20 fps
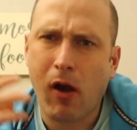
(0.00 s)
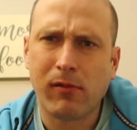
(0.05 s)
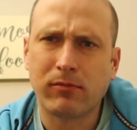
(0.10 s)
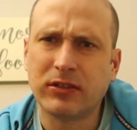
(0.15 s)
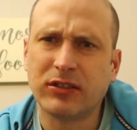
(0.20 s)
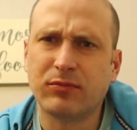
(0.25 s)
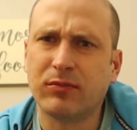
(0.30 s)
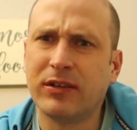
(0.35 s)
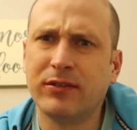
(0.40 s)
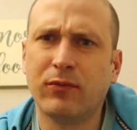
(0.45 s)

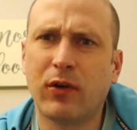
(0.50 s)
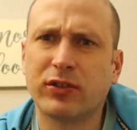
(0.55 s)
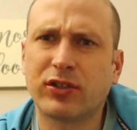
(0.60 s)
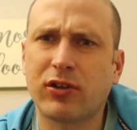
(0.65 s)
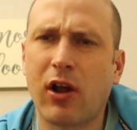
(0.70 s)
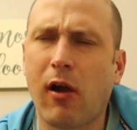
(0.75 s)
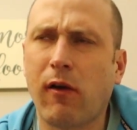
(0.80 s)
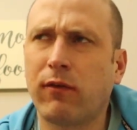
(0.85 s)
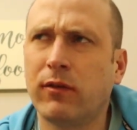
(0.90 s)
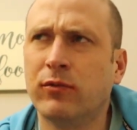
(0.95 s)
My main was
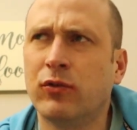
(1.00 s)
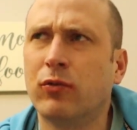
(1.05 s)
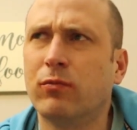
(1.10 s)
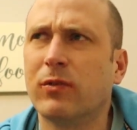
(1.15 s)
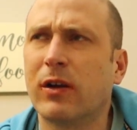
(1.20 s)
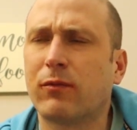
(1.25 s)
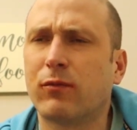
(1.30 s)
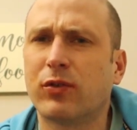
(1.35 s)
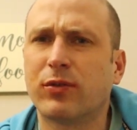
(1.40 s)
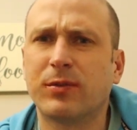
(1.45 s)
like from
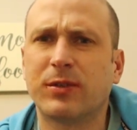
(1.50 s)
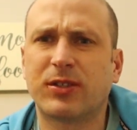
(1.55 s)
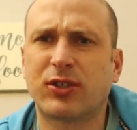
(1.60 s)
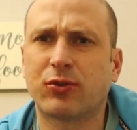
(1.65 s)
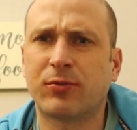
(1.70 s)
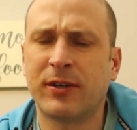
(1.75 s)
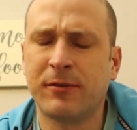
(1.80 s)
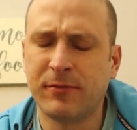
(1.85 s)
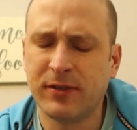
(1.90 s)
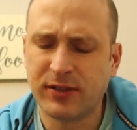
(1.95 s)
home, like where it was
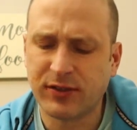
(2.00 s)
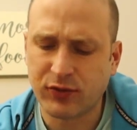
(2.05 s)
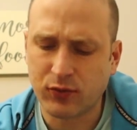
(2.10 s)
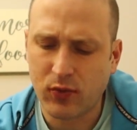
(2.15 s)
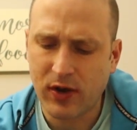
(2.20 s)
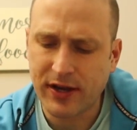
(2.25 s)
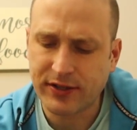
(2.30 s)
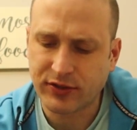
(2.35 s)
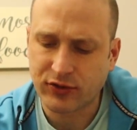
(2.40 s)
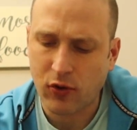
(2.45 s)
20 minutes
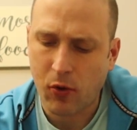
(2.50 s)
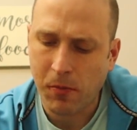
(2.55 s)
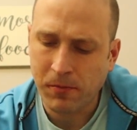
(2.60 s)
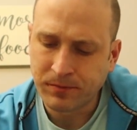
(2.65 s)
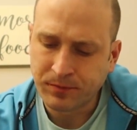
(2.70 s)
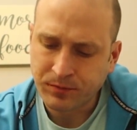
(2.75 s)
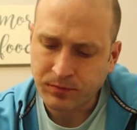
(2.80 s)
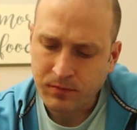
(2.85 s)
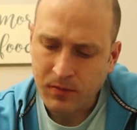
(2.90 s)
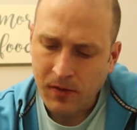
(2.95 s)
away. So
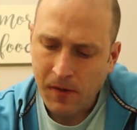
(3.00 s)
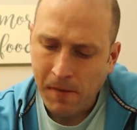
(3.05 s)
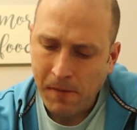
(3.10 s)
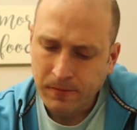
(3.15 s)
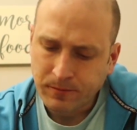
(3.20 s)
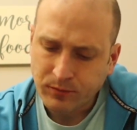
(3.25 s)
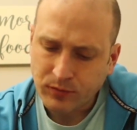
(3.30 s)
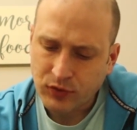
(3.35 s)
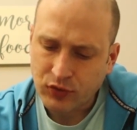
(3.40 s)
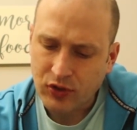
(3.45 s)

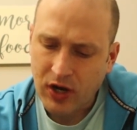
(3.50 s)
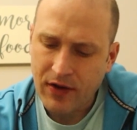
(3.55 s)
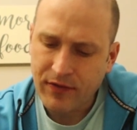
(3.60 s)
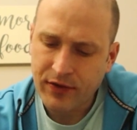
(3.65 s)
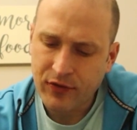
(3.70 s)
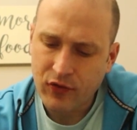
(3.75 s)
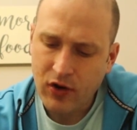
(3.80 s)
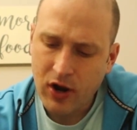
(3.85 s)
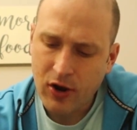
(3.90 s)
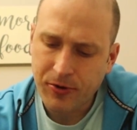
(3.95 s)

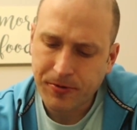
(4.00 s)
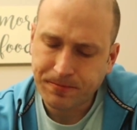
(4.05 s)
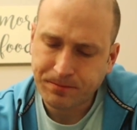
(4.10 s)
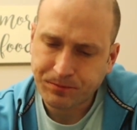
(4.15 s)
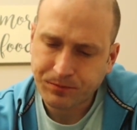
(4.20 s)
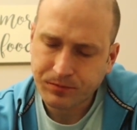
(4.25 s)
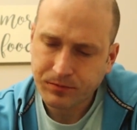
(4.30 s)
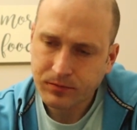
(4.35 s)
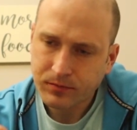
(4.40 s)
driving around,